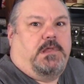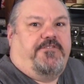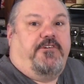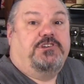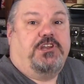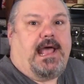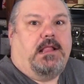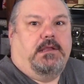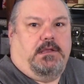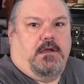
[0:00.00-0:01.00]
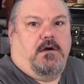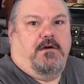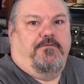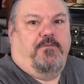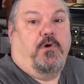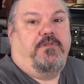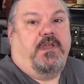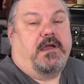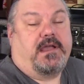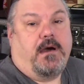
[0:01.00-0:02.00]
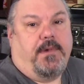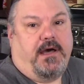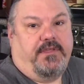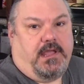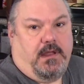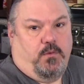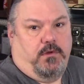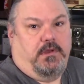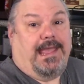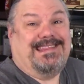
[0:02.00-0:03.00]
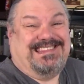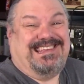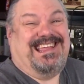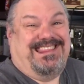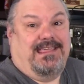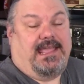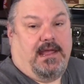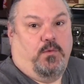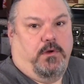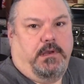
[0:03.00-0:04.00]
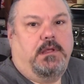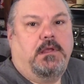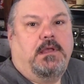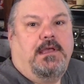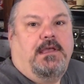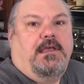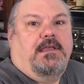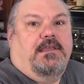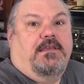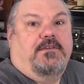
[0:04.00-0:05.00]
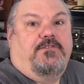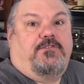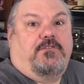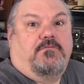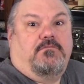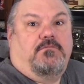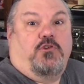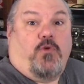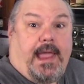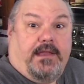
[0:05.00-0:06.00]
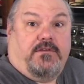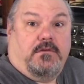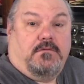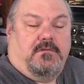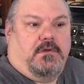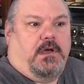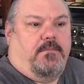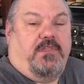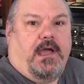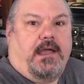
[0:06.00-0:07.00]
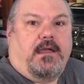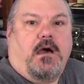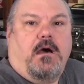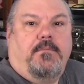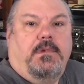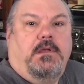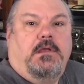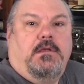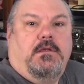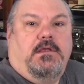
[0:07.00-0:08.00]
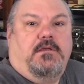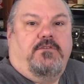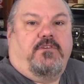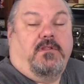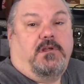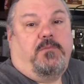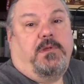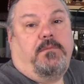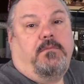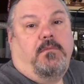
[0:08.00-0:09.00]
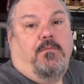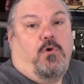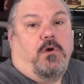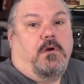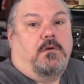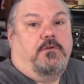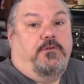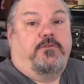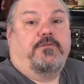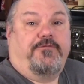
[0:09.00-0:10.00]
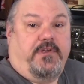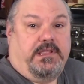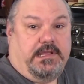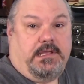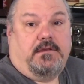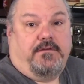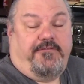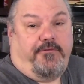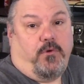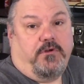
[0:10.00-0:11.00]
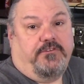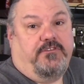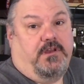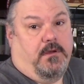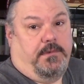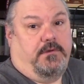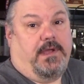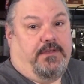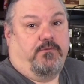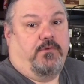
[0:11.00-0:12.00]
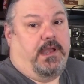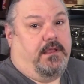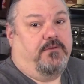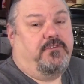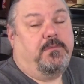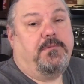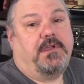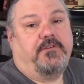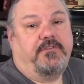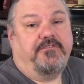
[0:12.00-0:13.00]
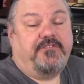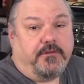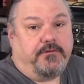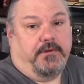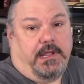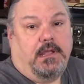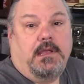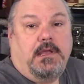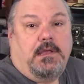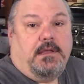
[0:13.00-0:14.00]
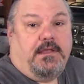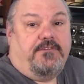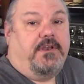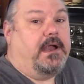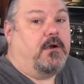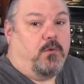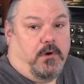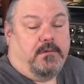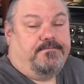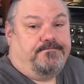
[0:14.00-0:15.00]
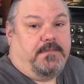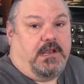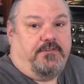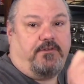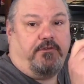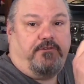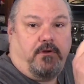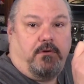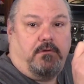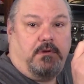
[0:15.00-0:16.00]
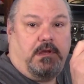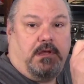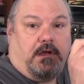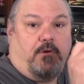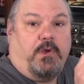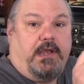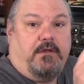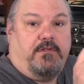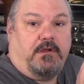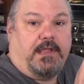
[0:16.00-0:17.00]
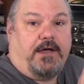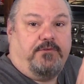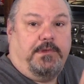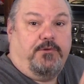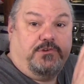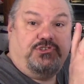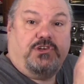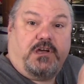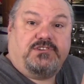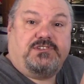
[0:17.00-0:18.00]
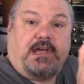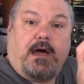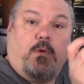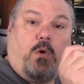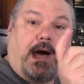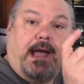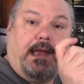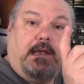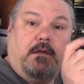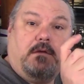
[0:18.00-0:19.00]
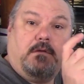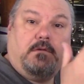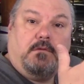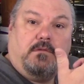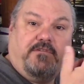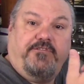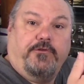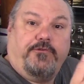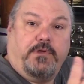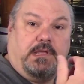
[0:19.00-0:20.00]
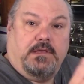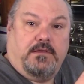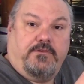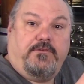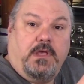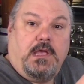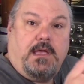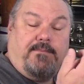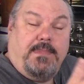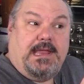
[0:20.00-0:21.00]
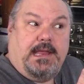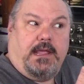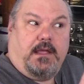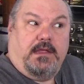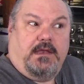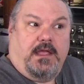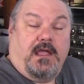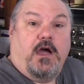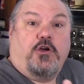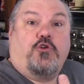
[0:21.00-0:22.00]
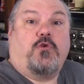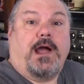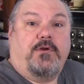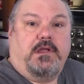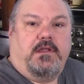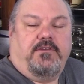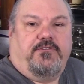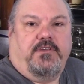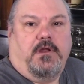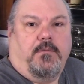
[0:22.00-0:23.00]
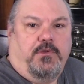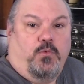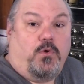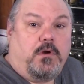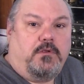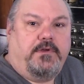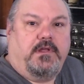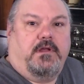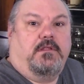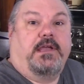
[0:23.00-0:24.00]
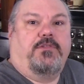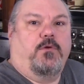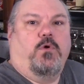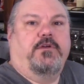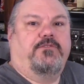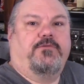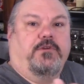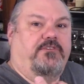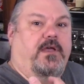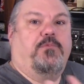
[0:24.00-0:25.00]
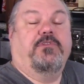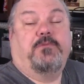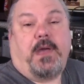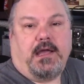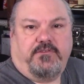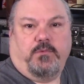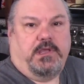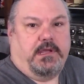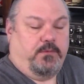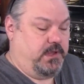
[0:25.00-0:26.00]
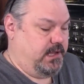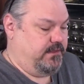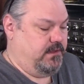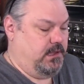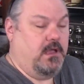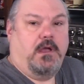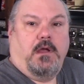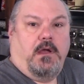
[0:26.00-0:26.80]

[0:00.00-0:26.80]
functionality of both the ICOM on the Kenwood and the Kenwood is great. The ICOM is a little bit more user-friendly for CW a radio, simply because the filtering is narrower. And it's also a radio that allows me to adjust how wide the filtering is, meaning in a crowded CW world, like there was, for example, this past weekend, we had the